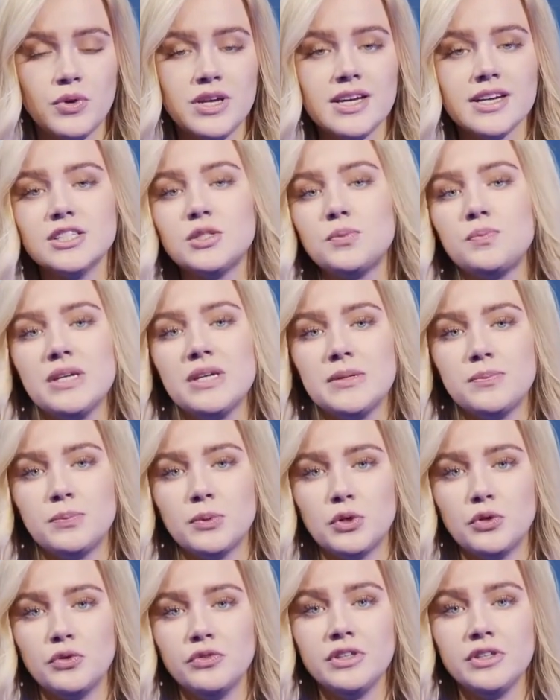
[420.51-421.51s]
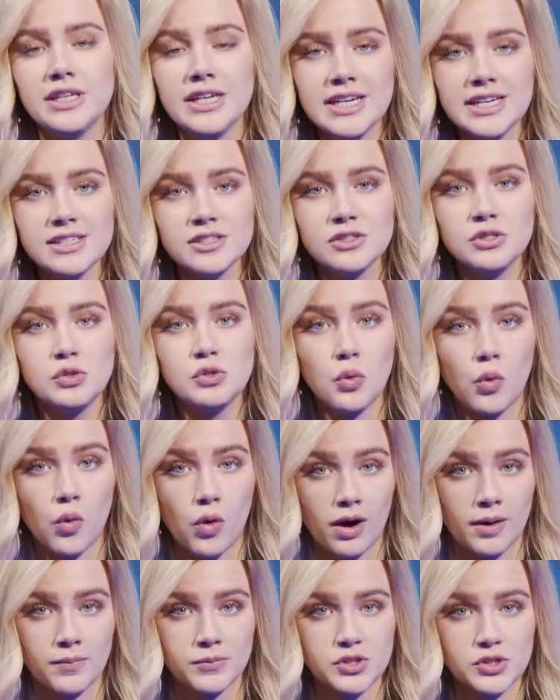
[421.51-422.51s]
as people need
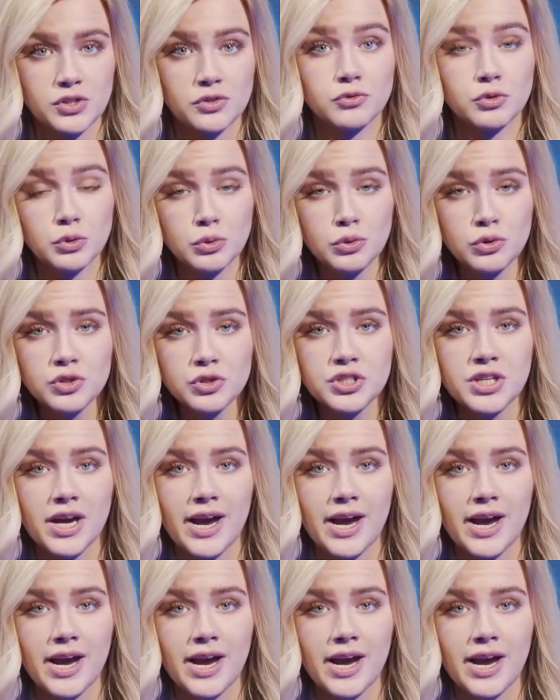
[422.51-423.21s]
norms, rules,